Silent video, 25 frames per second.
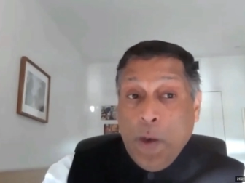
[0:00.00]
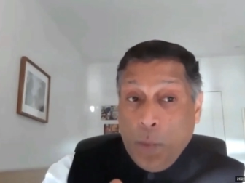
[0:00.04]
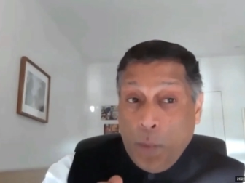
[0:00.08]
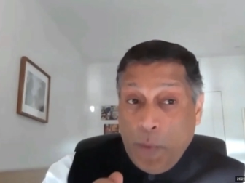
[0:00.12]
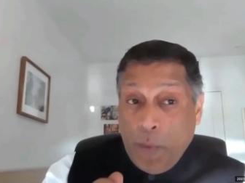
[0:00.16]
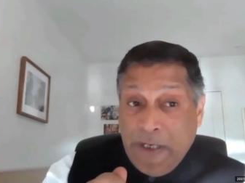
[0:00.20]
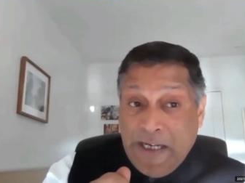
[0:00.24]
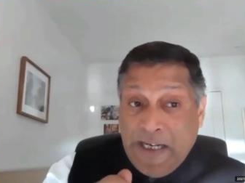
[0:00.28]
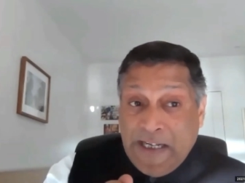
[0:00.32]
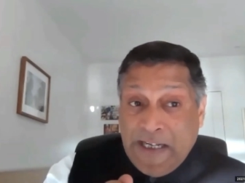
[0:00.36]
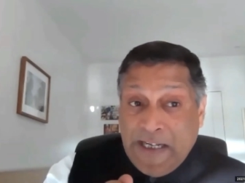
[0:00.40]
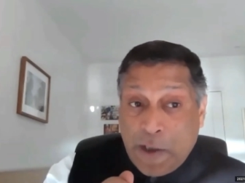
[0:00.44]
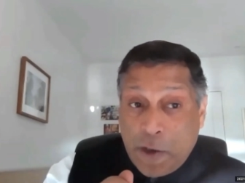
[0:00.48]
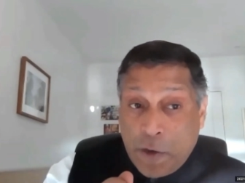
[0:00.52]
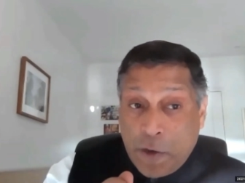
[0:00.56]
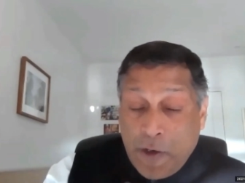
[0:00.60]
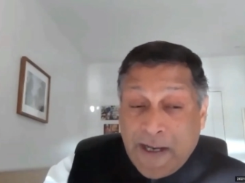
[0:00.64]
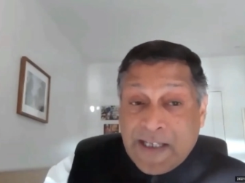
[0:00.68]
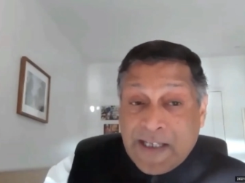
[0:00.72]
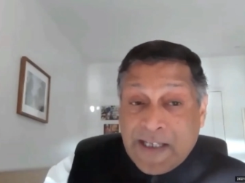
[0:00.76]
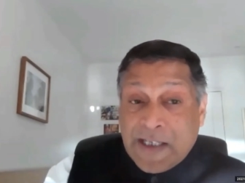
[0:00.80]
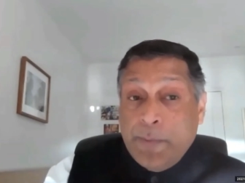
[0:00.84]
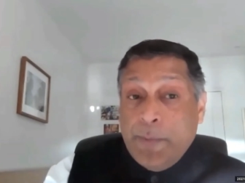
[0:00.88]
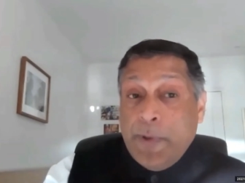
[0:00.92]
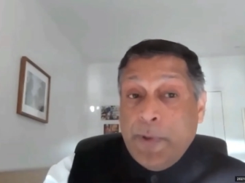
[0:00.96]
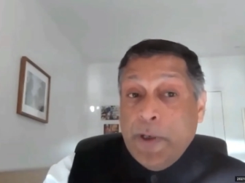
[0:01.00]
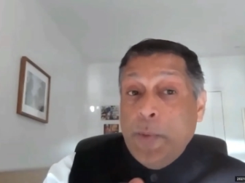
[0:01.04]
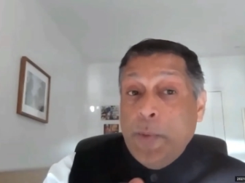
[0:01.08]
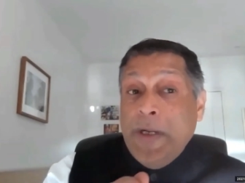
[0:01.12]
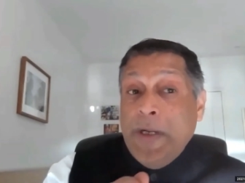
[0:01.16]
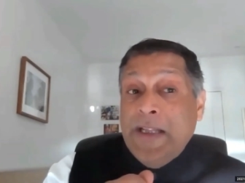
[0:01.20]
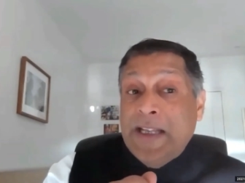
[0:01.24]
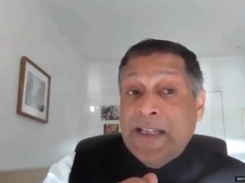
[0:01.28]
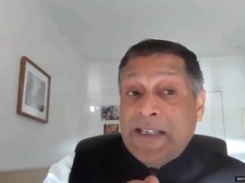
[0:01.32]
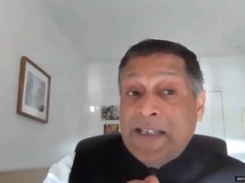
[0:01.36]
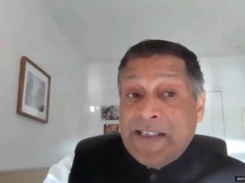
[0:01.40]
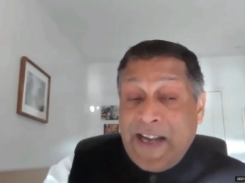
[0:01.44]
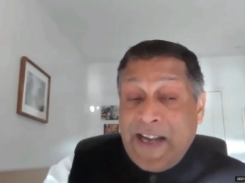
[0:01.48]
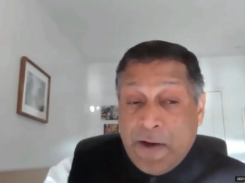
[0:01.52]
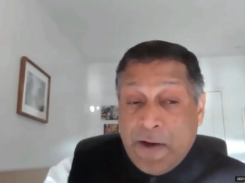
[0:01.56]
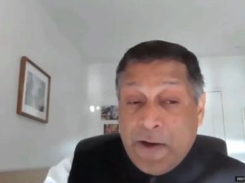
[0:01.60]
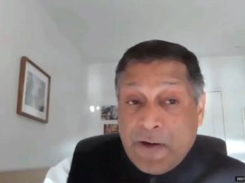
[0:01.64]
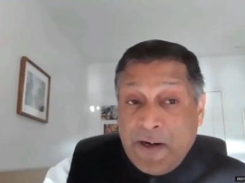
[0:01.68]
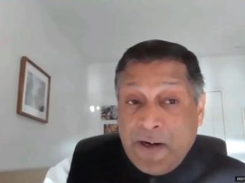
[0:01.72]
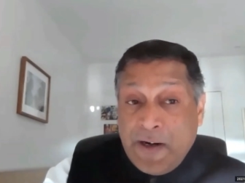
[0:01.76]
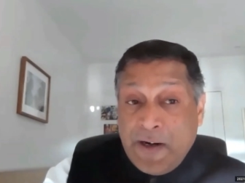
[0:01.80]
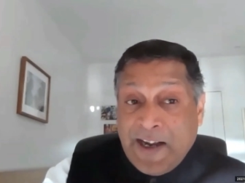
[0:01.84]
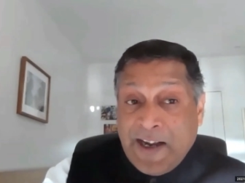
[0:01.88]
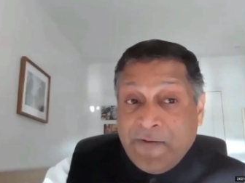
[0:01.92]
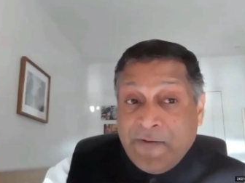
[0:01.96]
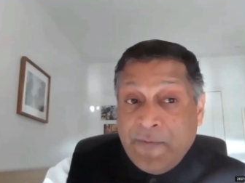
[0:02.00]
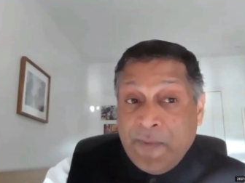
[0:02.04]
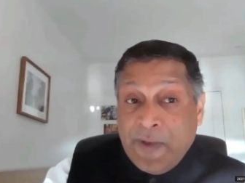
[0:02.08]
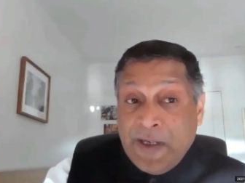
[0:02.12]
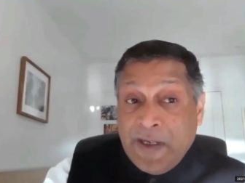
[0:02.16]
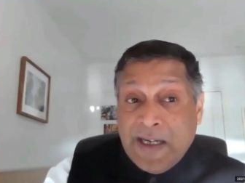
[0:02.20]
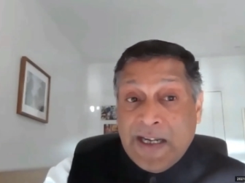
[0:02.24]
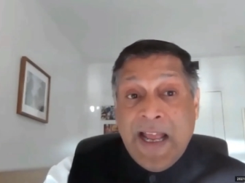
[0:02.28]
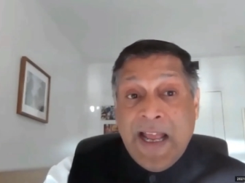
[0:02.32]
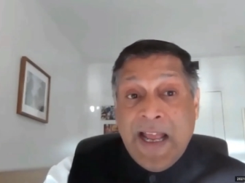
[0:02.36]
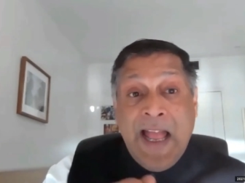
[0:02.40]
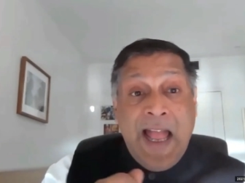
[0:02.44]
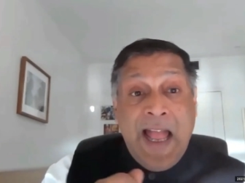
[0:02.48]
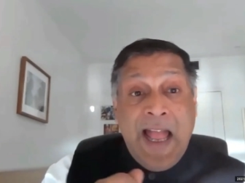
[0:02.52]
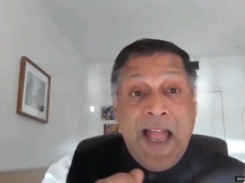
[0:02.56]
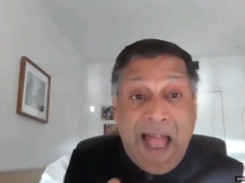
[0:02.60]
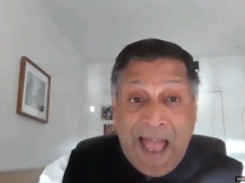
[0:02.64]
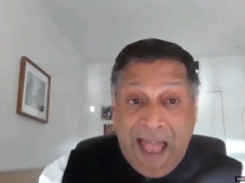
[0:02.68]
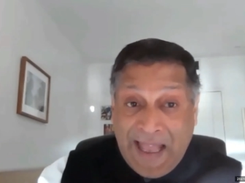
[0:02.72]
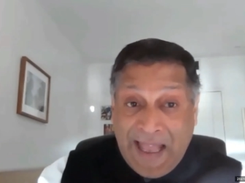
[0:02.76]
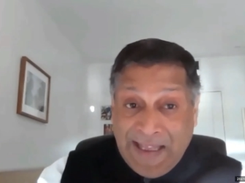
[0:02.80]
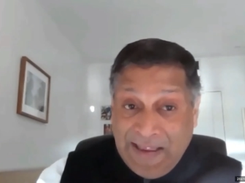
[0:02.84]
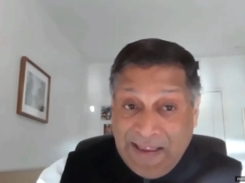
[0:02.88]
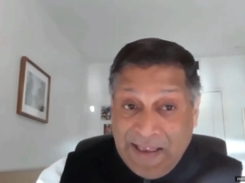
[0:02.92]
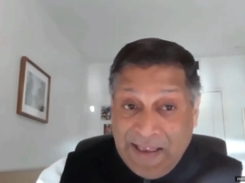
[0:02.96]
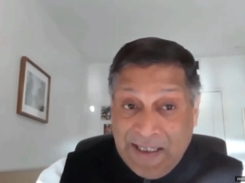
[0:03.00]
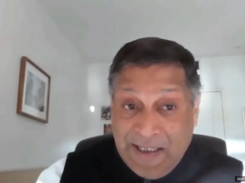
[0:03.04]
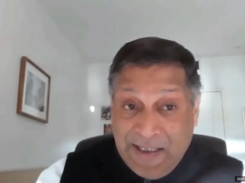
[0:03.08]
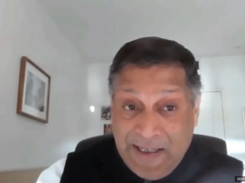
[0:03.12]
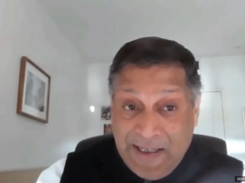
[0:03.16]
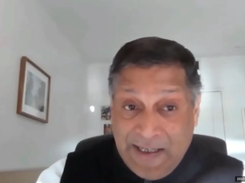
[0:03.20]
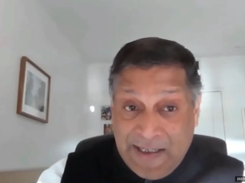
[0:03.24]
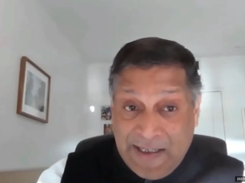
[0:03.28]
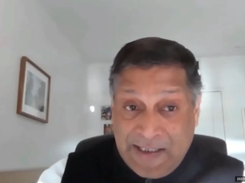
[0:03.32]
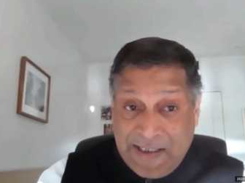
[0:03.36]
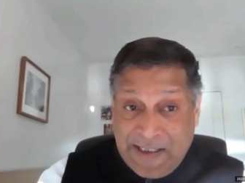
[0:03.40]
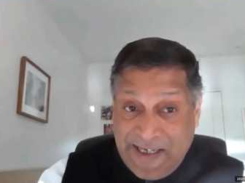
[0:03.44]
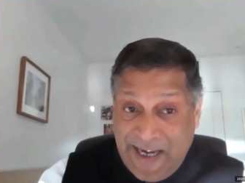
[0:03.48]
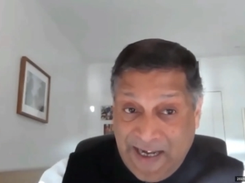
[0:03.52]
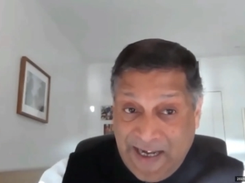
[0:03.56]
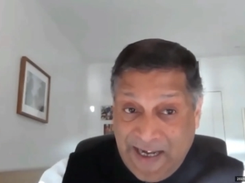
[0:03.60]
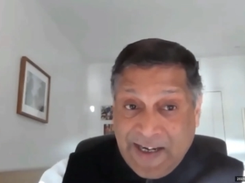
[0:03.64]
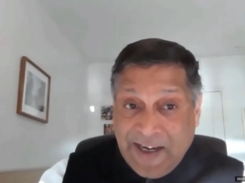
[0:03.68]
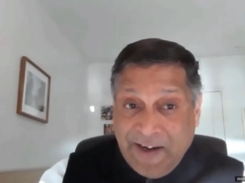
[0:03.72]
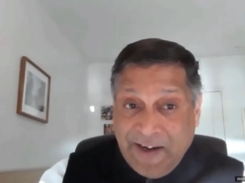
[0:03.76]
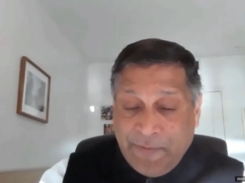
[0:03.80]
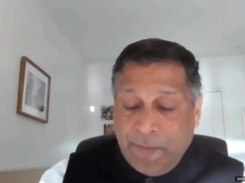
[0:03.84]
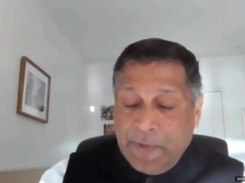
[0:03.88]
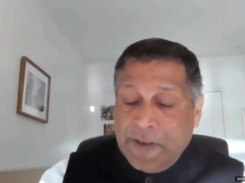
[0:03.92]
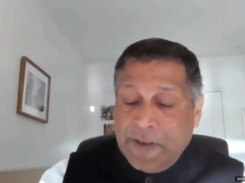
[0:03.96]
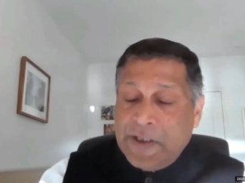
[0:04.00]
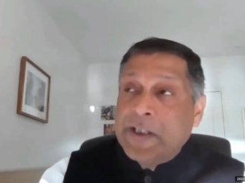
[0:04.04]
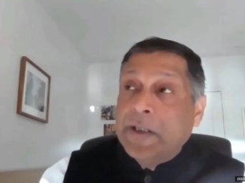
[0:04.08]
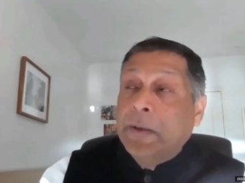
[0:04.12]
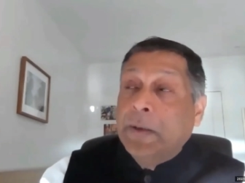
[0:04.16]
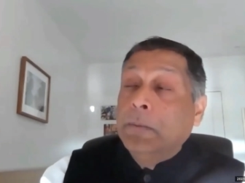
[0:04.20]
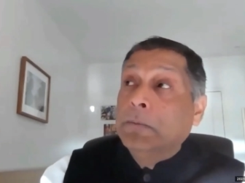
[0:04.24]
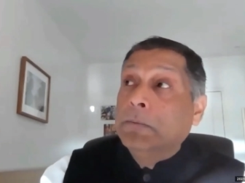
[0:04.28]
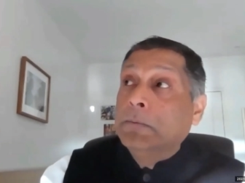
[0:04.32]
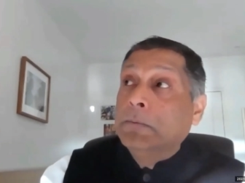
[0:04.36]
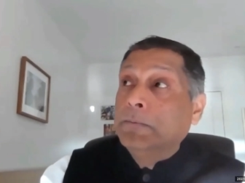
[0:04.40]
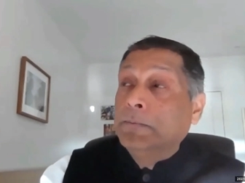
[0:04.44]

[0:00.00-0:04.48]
we need trust between the central government and the state governments.